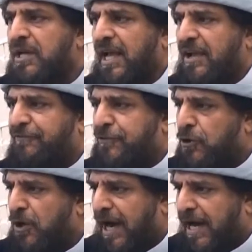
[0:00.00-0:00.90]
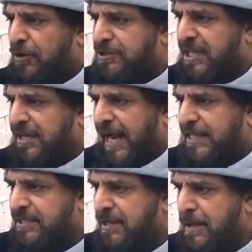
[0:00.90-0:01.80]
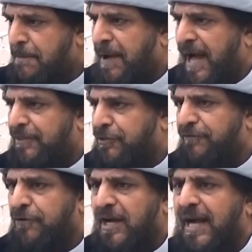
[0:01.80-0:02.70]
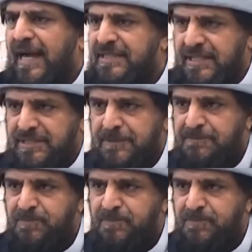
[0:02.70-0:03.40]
if you are on the right path, if you are guided.